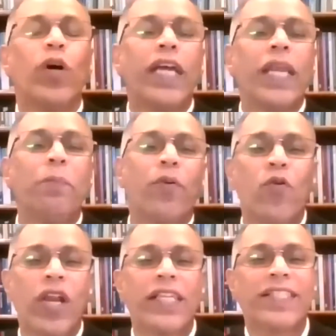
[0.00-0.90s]
working in
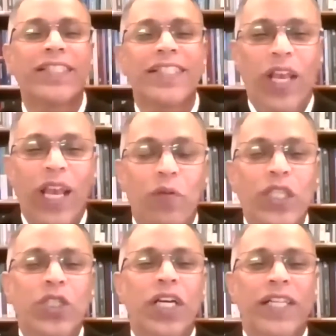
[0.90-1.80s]
progress. We love
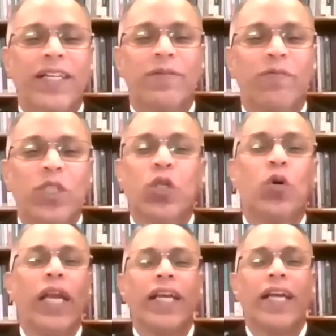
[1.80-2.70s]
each other. We
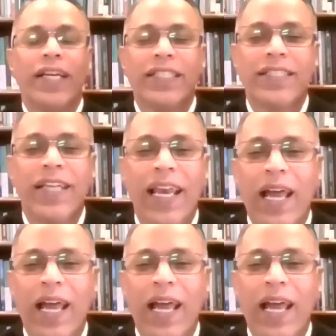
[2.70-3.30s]
show unconditional